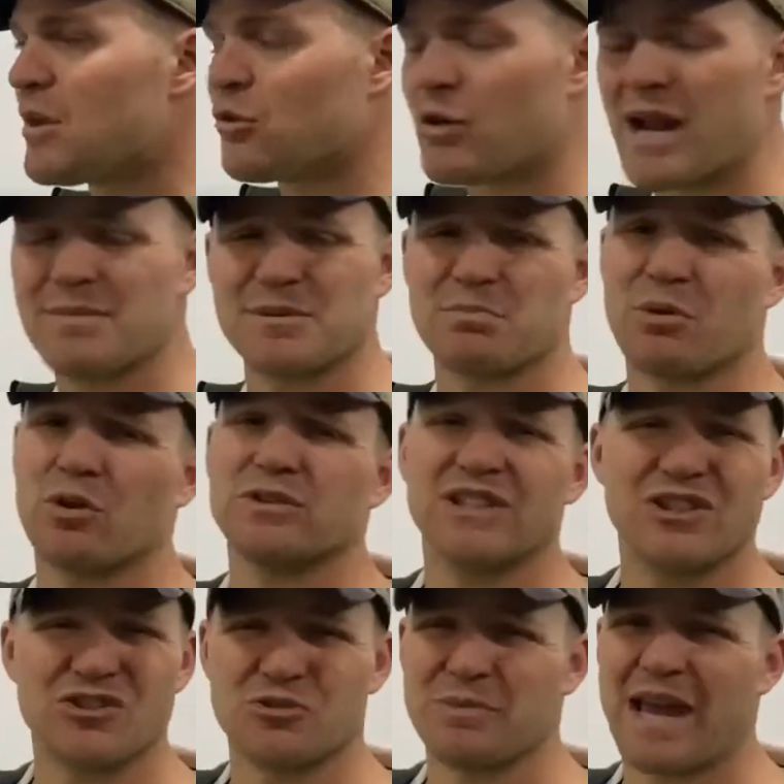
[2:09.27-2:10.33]
grams of
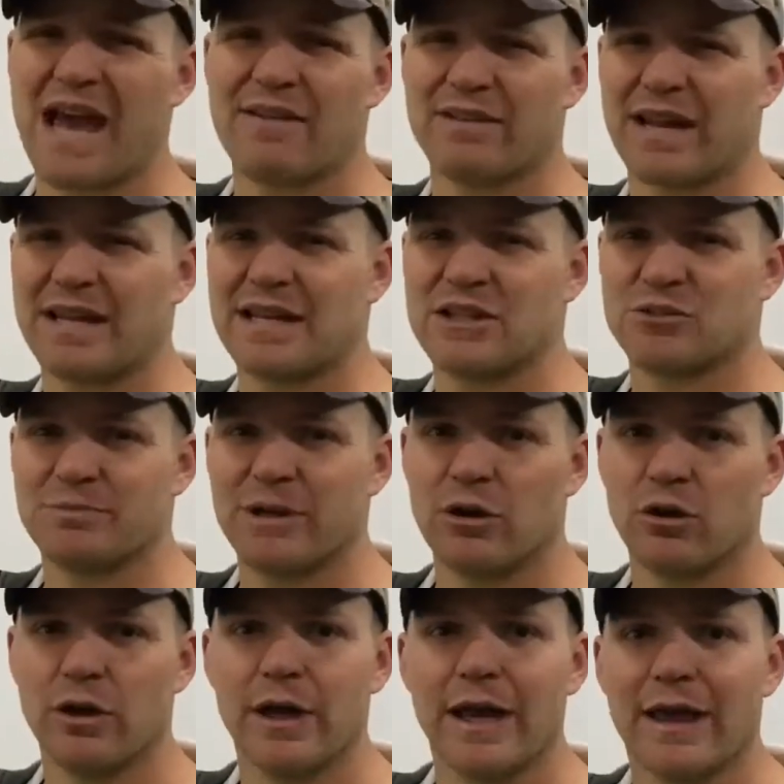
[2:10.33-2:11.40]
protein you should be having at each
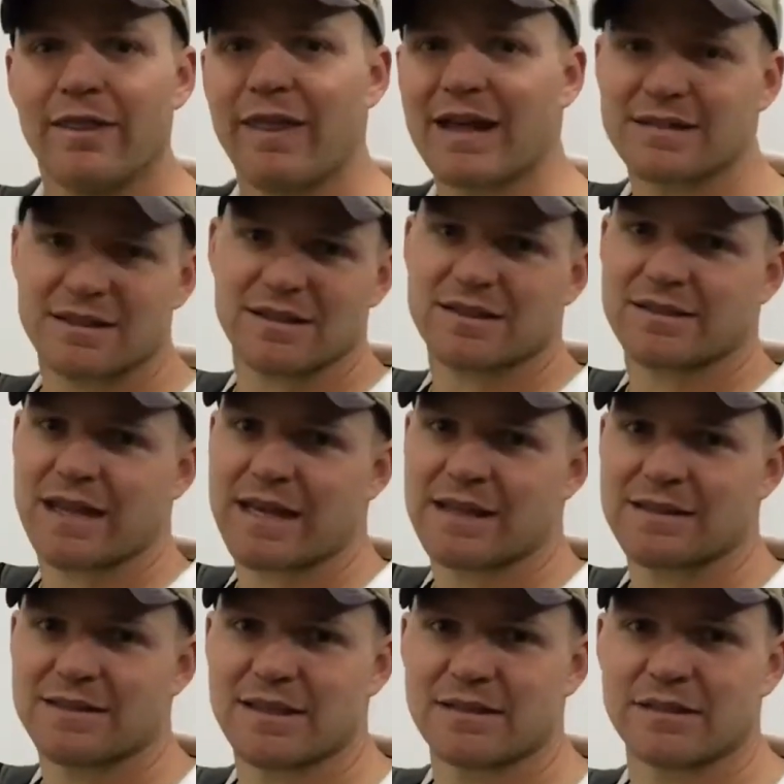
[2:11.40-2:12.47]
meal. That's going to stay
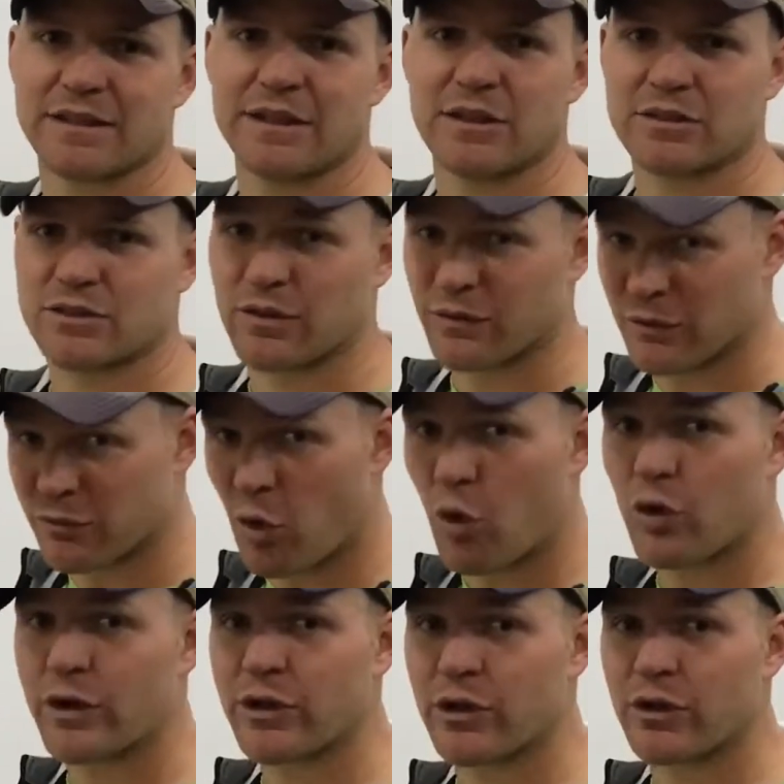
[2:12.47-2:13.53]
consistent here. So if you've
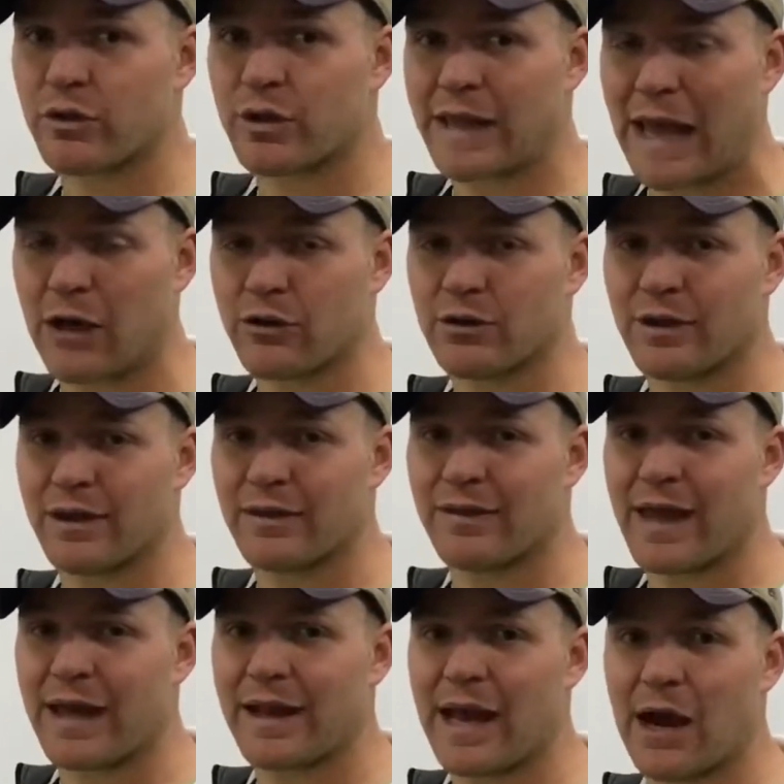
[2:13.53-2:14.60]
already calculated
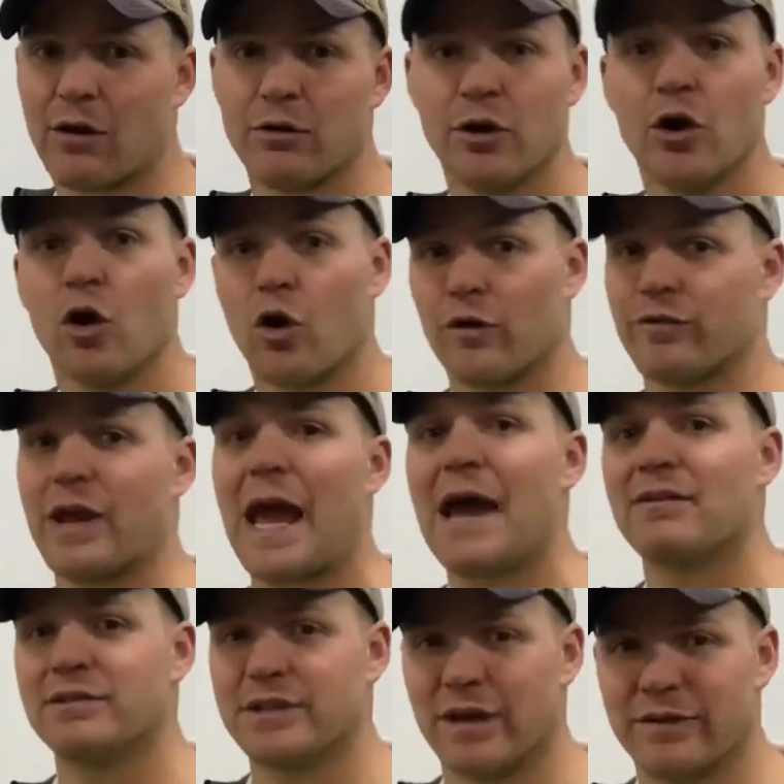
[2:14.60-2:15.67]
that out, or if you
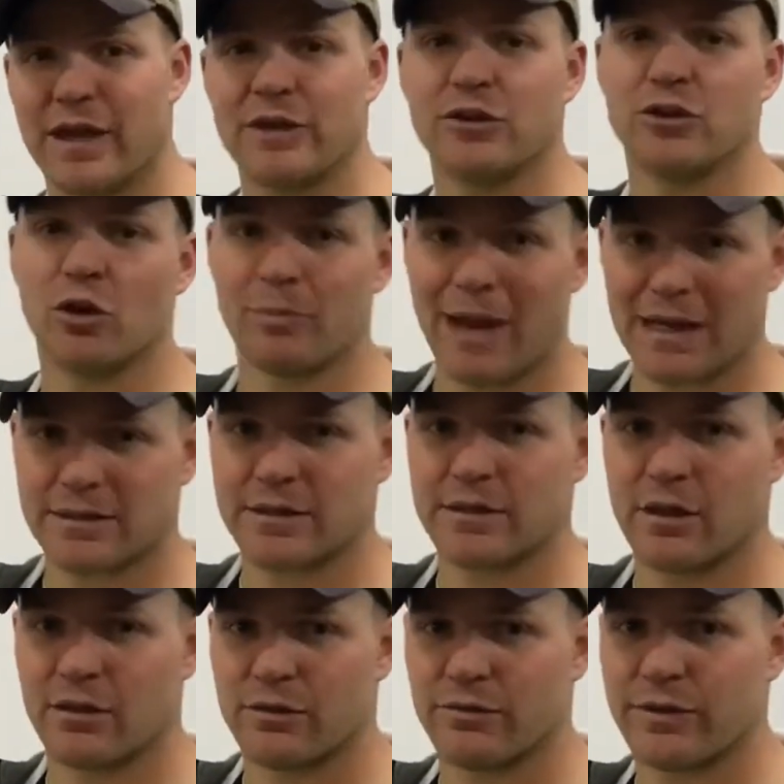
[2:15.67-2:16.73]
haven't done that, you can go back to
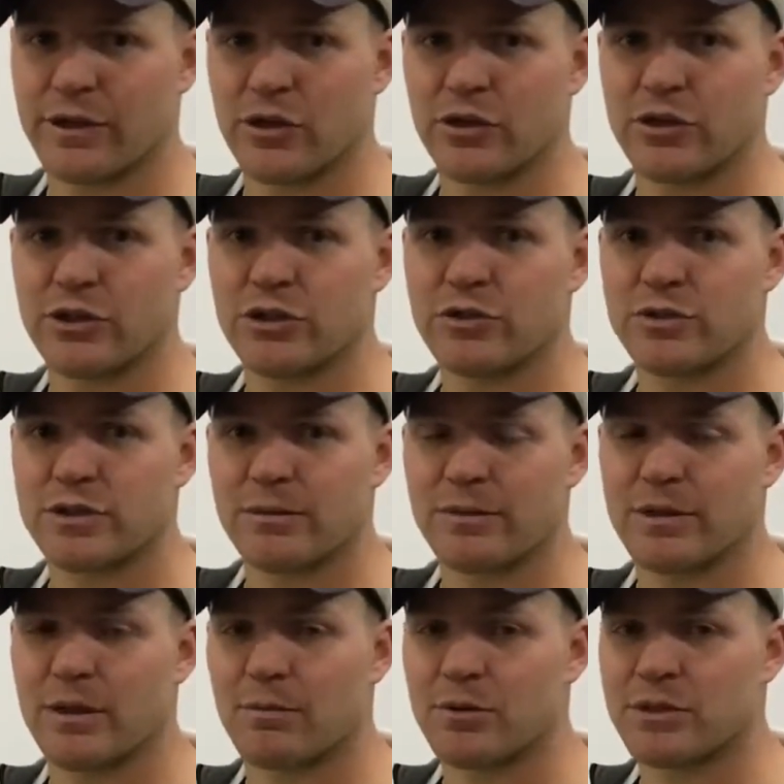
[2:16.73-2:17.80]
the other video and you can use some of
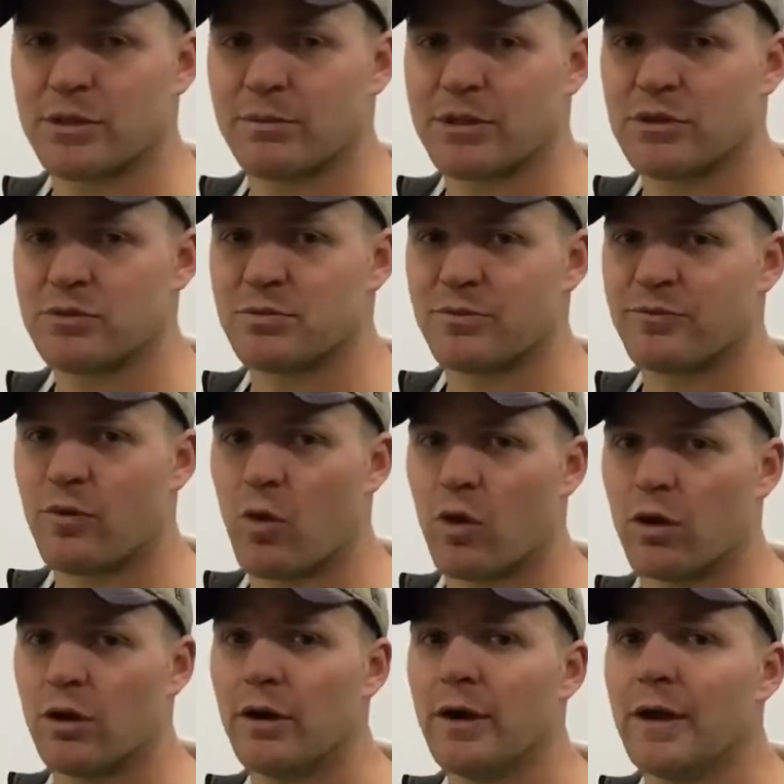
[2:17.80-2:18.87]
the numbers that we used
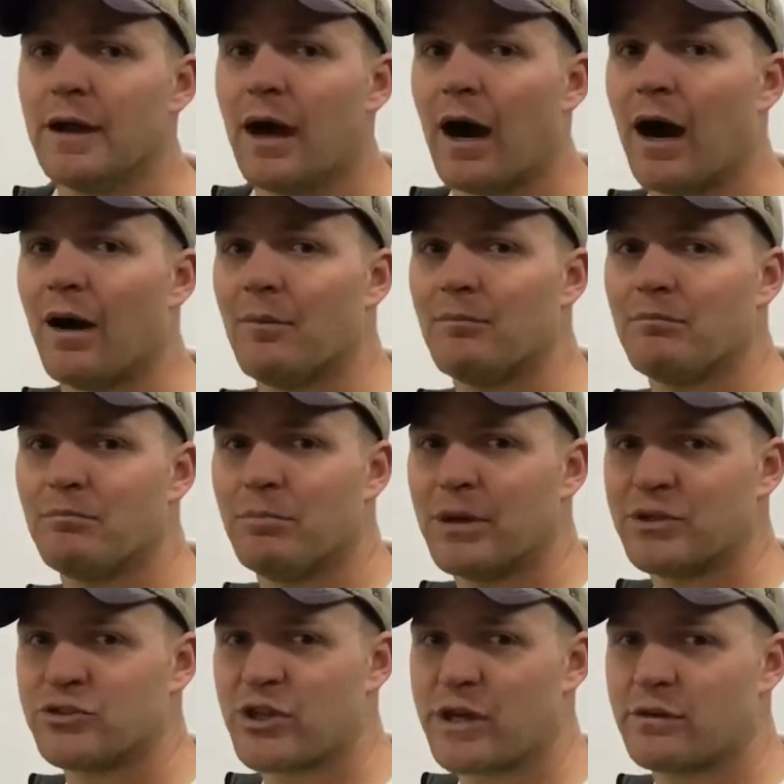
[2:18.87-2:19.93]
before.
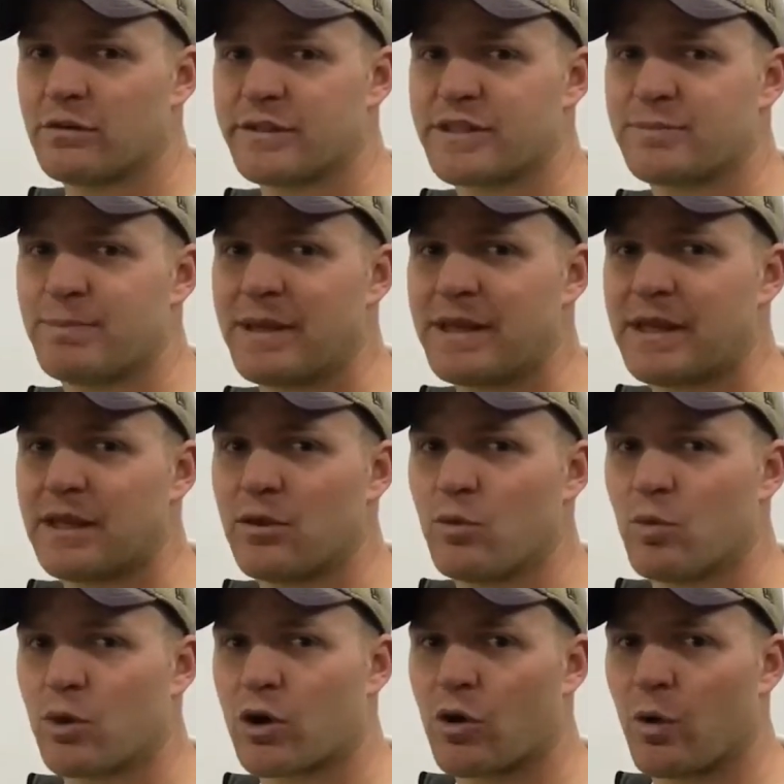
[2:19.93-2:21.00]
But generally
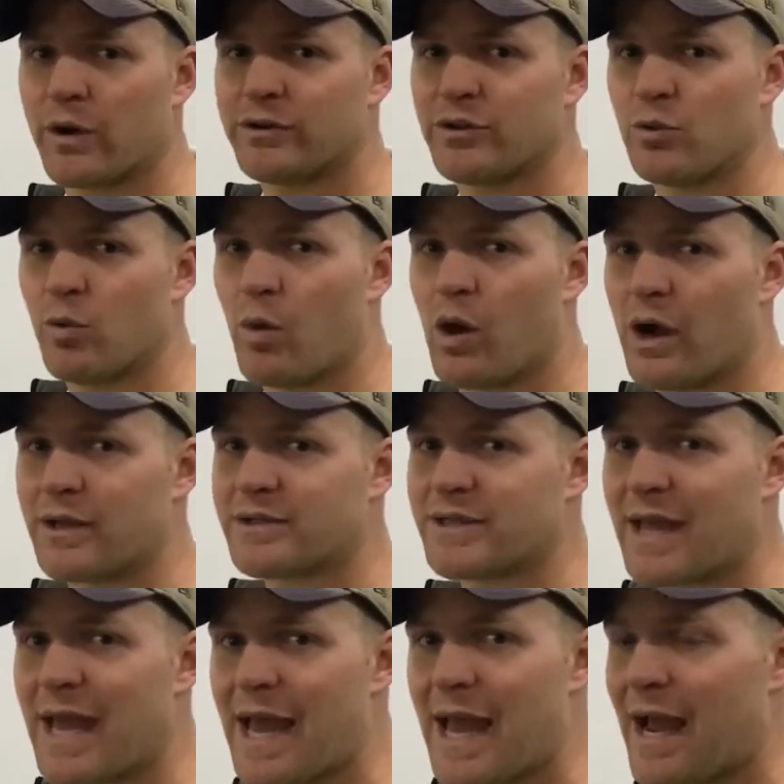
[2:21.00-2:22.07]
speaking, we're going to want
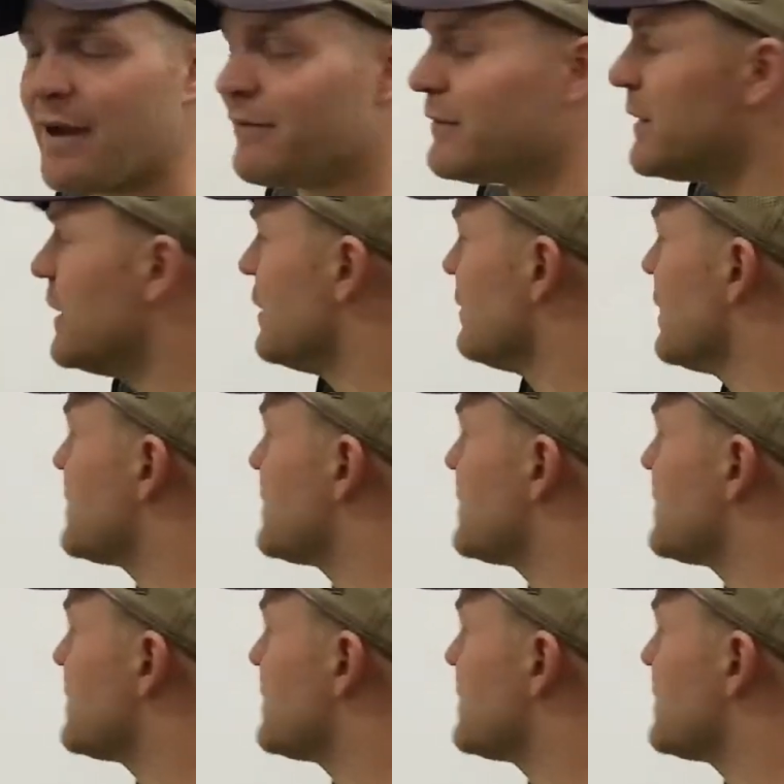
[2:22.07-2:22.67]
to have,